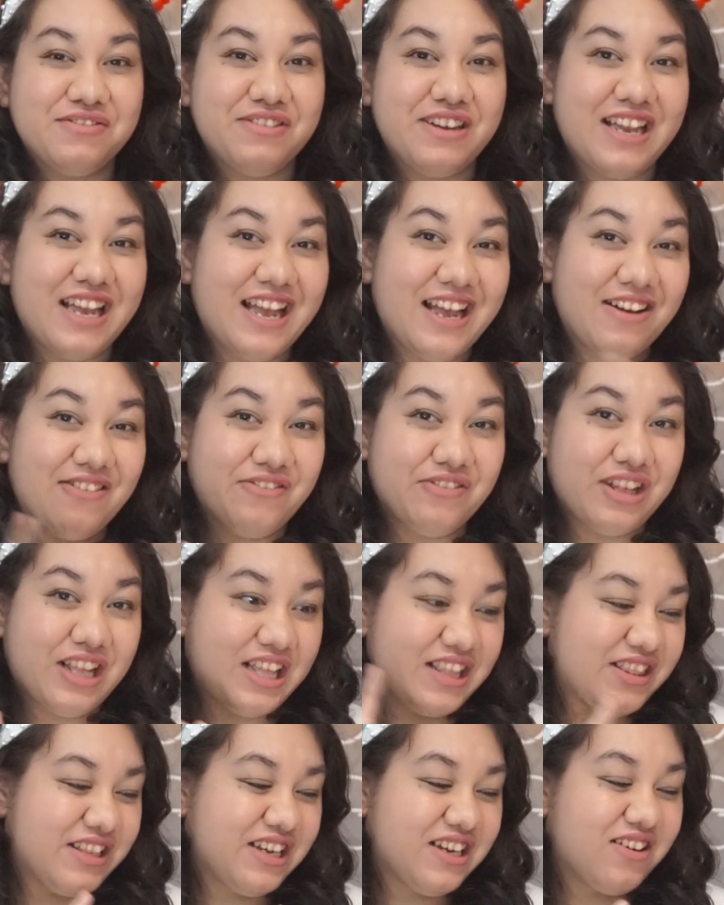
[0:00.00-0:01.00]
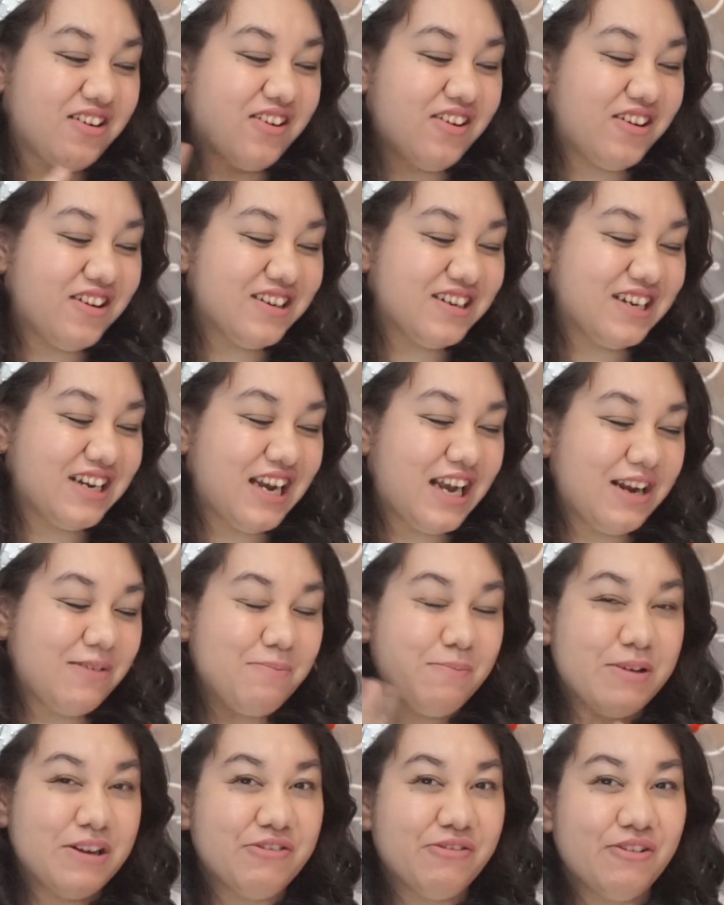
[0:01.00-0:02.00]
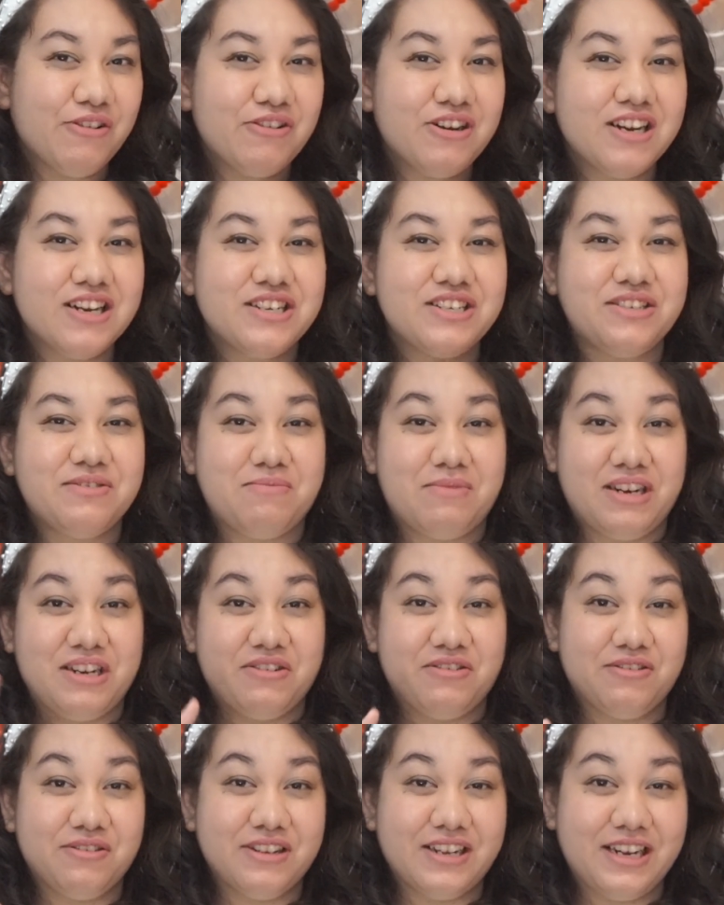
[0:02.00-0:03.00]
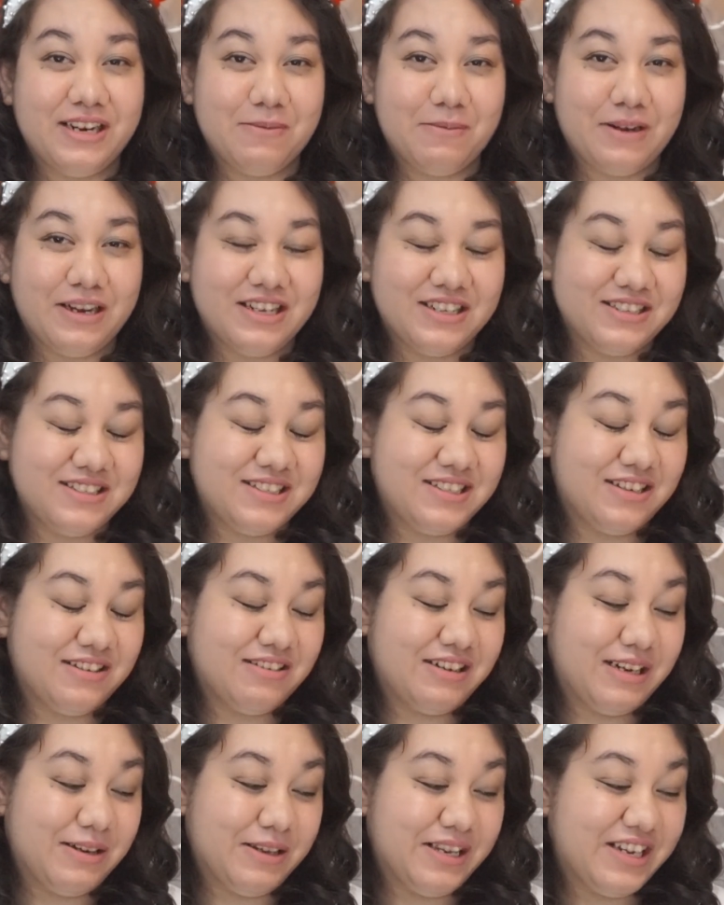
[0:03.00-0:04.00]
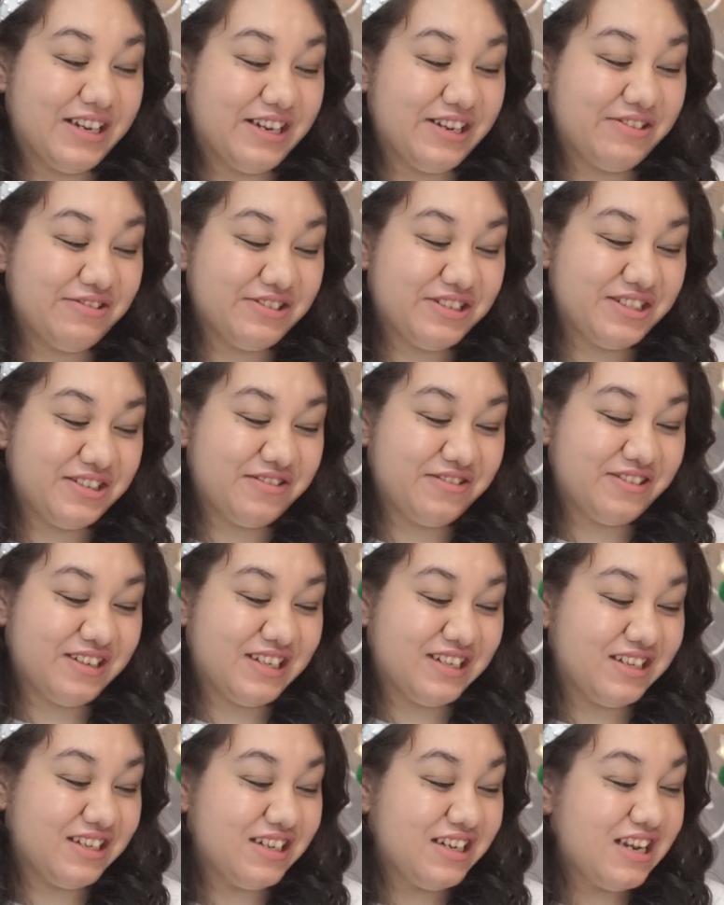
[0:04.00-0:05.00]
we have the clock. I mirrored it to my old iPad so I get used to it.